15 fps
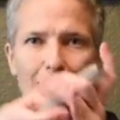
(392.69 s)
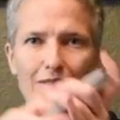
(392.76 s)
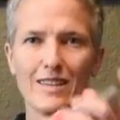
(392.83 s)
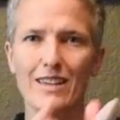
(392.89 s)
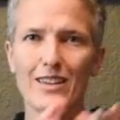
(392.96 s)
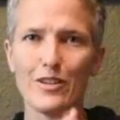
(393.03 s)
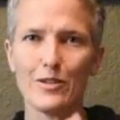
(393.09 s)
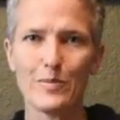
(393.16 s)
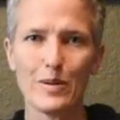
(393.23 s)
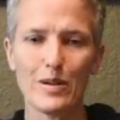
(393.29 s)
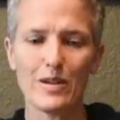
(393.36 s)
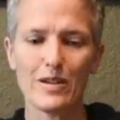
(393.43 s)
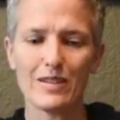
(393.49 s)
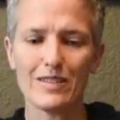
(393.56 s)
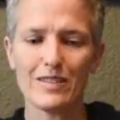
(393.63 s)
I hope you're
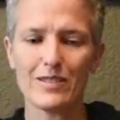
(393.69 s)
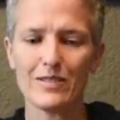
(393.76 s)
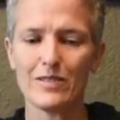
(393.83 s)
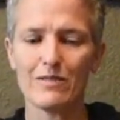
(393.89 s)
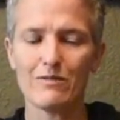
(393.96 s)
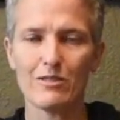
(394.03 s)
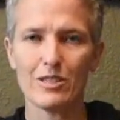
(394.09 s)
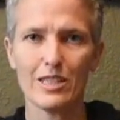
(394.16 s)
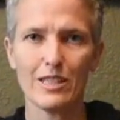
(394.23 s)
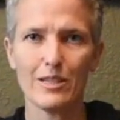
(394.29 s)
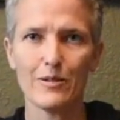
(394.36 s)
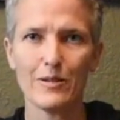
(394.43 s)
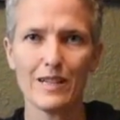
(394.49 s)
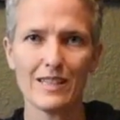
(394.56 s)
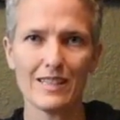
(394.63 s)
all doing really
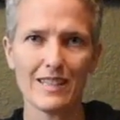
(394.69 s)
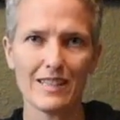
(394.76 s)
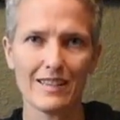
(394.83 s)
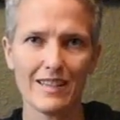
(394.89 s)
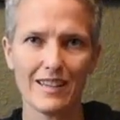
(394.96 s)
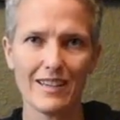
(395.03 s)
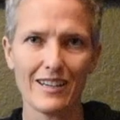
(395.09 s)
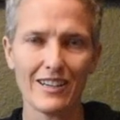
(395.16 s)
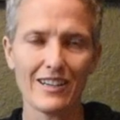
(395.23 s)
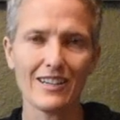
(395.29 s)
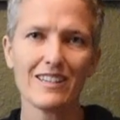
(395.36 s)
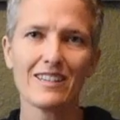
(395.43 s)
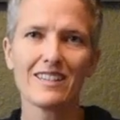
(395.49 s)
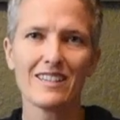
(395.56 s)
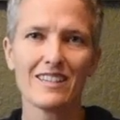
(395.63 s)
well out there.
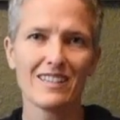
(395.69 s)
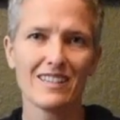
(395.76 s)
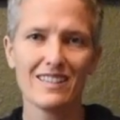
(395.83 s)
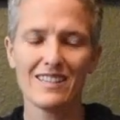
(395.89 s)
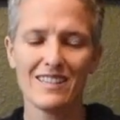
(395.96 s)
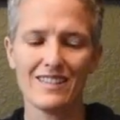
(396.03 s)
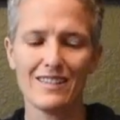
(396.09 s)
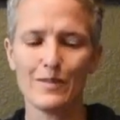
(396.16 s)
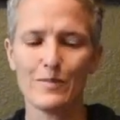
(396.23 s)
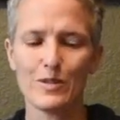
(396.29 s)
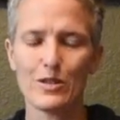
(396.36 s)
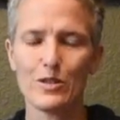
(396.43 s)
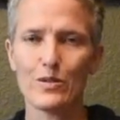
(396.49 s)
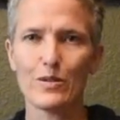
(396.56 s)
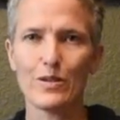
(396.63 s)
I'm
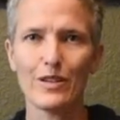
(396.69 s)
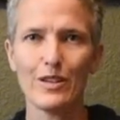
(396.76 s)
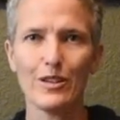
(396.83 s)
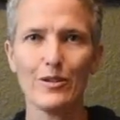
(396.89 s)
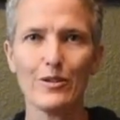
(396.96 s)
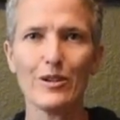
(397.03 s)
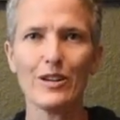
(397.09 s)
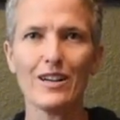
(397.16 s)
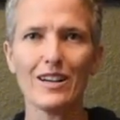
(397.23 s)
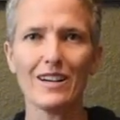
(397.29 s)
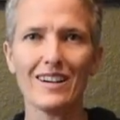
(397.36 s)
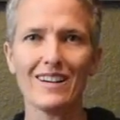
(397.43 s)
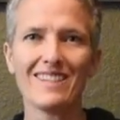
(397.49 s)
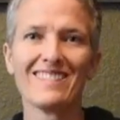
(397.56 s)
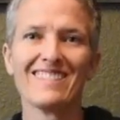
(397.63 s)
sure you
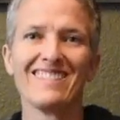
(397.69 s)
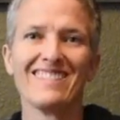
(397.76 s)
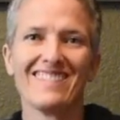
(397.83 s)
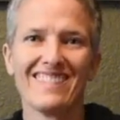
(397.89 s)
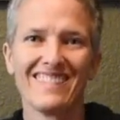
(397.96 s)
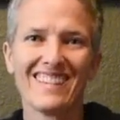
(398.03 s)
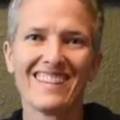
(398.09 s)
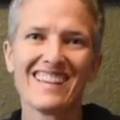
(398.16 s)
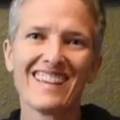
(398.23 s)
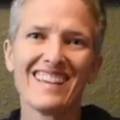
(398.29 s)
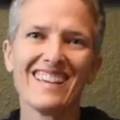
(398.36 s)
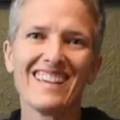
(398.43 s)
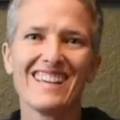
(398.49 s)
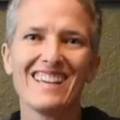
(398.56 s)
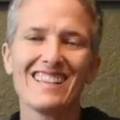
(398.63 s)
are.
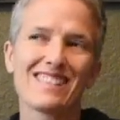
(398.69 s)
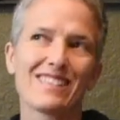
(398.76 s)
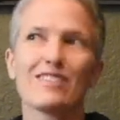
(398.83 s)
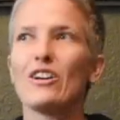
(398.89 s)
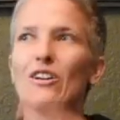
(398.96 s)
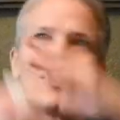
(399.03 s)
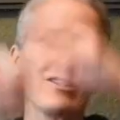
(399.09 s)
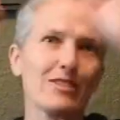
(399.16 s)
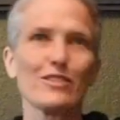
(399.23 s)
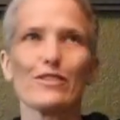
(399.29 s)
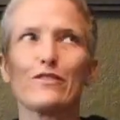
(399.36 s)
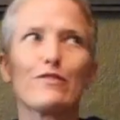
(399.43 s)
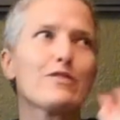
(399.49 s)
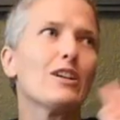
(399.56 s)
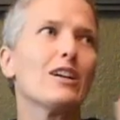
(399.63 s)
As cards are
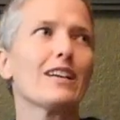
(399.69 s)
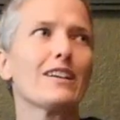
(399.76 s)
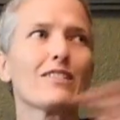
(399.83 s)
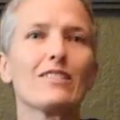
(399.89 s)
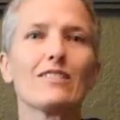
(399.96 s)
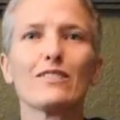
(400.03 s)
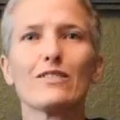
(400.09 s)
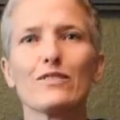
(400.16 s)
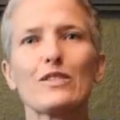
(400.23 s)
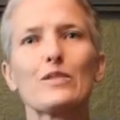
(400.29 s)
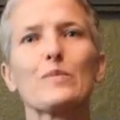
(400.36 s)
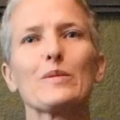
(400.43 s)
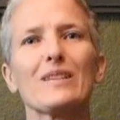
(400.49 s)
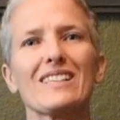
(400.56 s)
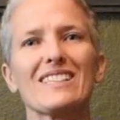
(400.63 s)
flying all over the
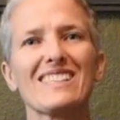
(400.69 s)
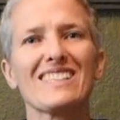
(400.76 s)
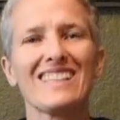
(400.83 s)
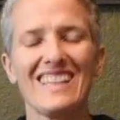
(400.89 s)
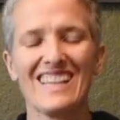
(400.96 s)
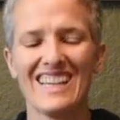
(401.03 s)
place.